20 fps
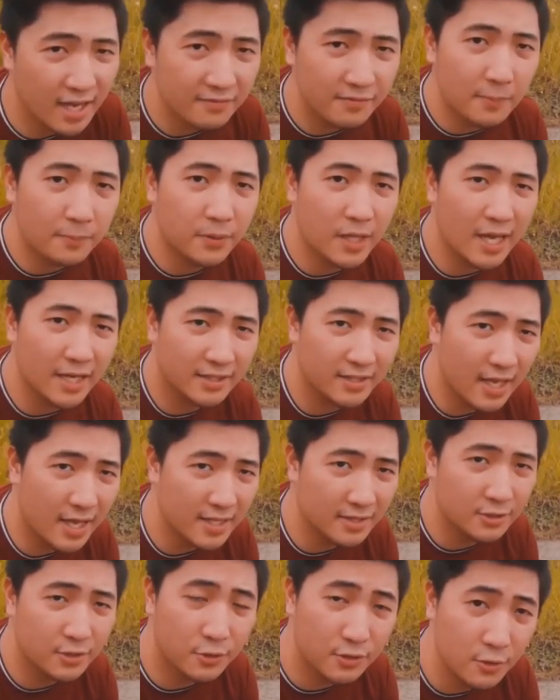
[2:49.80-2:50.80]
they have applied
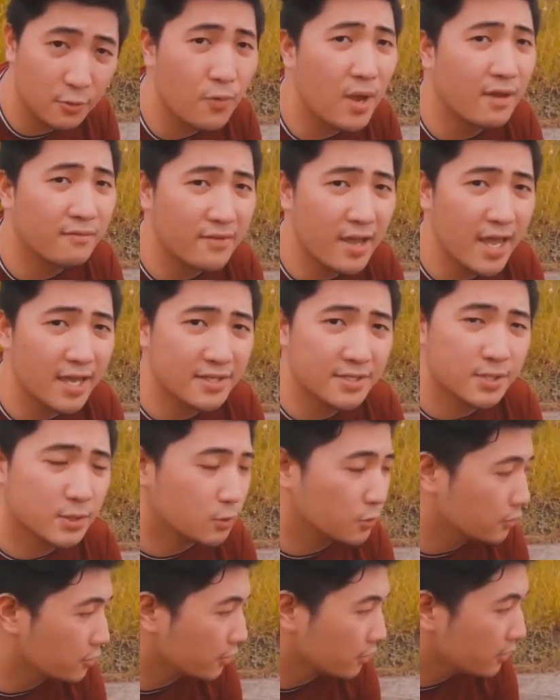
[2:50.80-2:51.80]
that to the Rev X
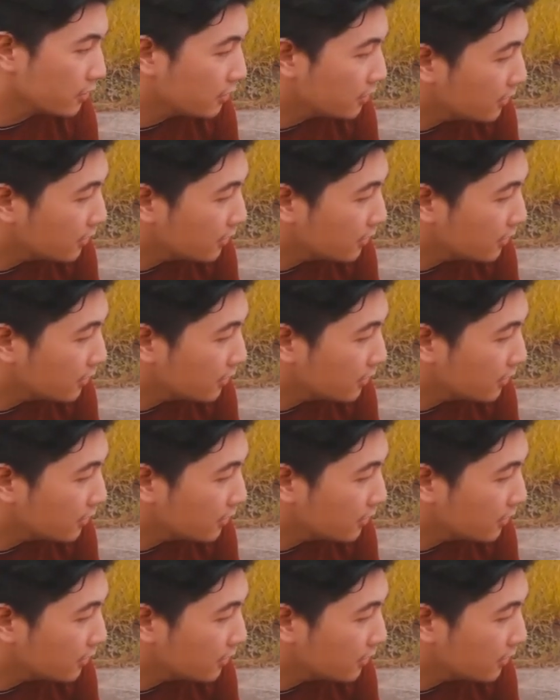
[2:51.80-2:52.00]
scooter.